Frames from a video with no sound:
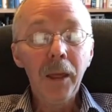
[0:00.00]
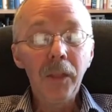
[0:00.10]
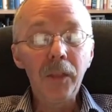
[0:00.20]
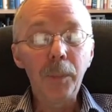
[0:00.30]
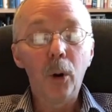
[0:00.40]

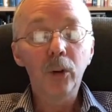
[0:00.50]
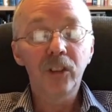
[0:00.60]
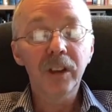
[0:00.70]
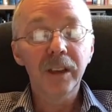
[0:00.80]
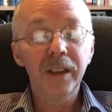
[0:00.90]
The
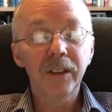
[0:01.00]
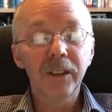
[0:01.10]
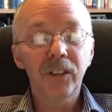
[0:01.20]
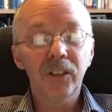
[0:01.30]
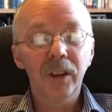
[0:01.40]

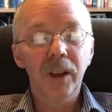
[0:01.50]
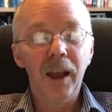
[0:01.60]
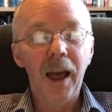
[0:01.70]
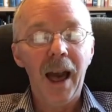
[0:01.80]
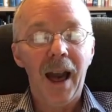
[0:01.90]
Portuguese
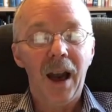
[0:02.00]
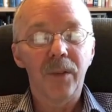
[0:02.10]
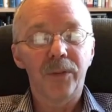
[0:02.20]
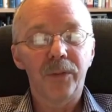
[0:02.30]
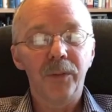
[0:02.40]

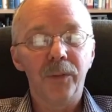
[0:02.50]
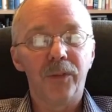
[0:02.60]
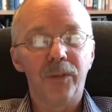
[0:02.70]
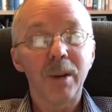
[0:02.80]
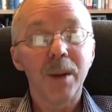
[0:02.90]
have
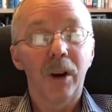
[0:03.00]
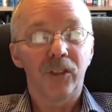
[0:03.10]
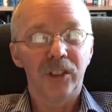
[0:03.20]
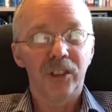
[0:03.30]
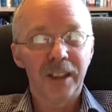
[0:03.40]
very
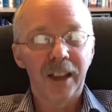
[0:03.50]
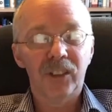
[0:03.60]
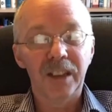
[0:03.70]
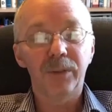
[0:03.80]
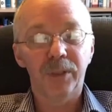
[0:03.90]
much in the last
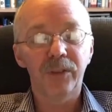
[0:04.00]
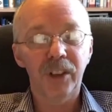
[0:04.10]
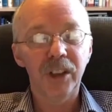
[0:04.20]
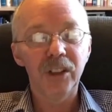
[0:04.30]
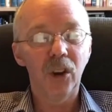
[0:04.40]
10 or
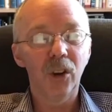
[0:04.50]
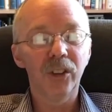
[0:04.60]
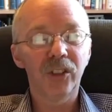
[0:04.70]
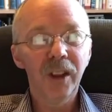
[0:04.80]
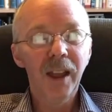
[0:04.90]
15
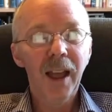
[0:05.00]
years,